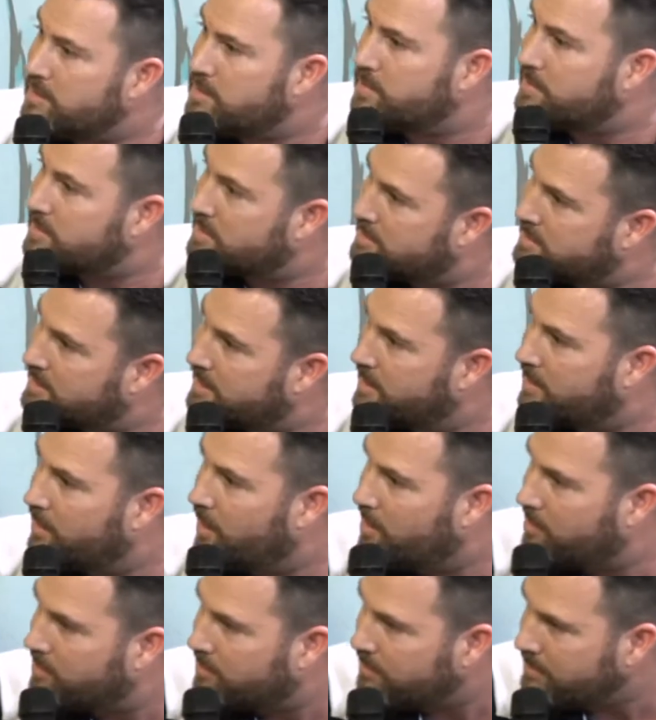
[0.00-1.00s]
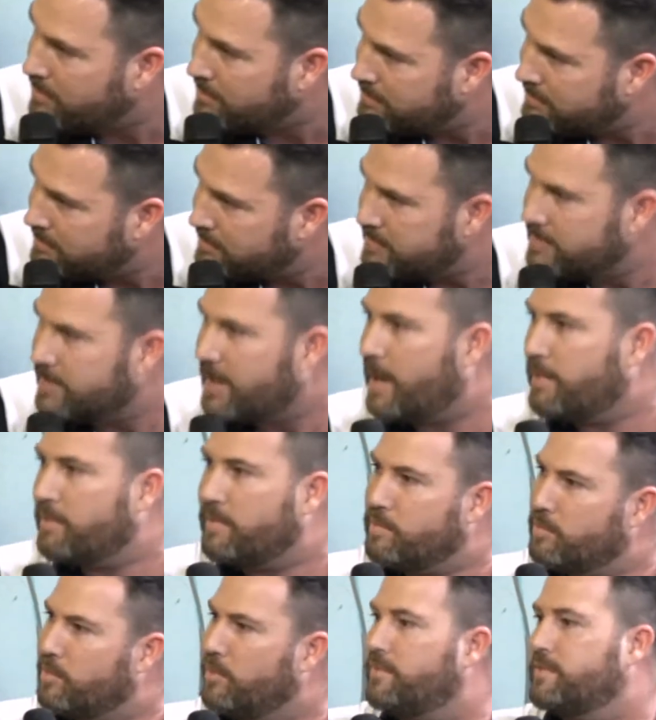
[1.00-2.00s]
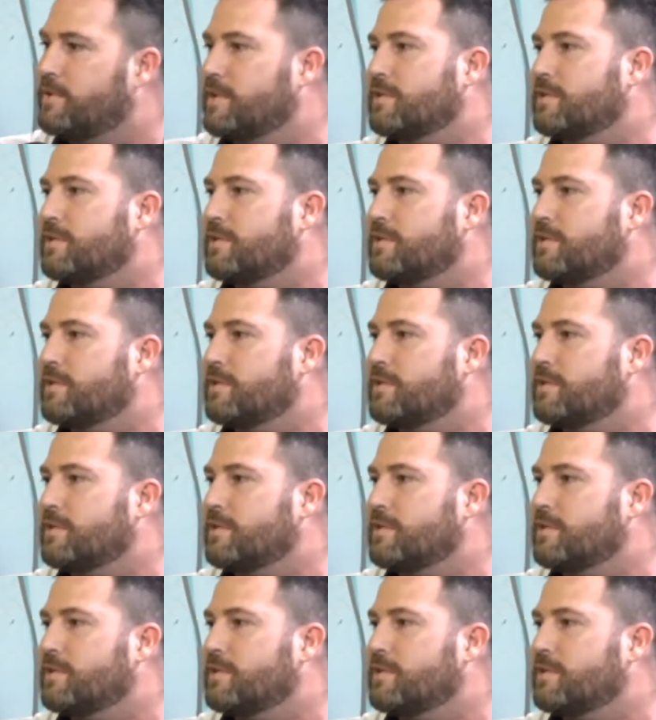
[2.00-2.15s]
which is here local. And we moved just